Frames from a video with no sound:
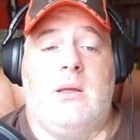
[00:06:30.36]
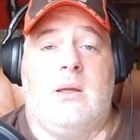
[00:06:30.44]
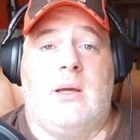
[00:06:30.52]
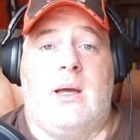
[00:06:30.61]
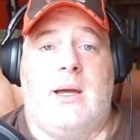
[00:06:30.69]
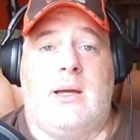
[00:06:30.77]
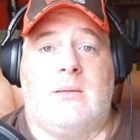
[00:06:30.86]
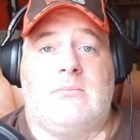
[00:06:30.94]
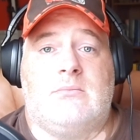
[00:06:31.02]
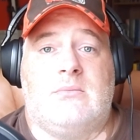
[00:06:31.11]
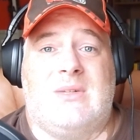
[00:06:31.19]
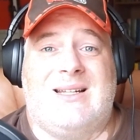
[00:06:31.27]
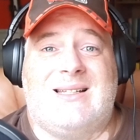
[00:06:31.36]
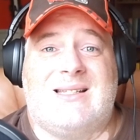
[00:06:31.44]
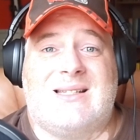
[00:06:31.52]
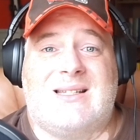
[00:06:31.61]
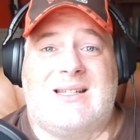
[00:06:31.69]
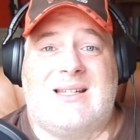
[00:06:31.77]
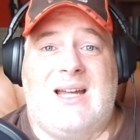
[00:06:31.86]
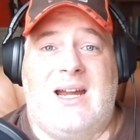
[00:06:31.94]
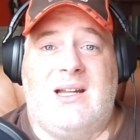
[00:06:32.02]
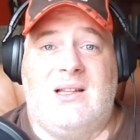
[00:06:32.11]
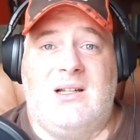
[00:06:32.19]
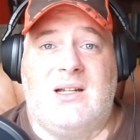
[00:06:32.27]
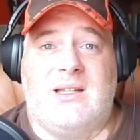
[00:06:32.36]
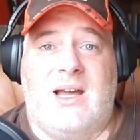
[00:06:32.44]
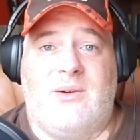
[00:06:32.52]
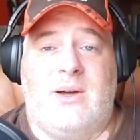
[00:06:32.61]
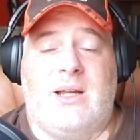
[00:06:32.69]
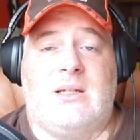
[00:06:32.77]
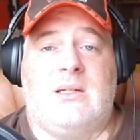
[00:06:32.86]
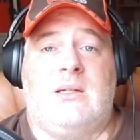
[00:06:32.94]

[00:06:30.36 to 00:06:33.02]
It's kind of looking that way.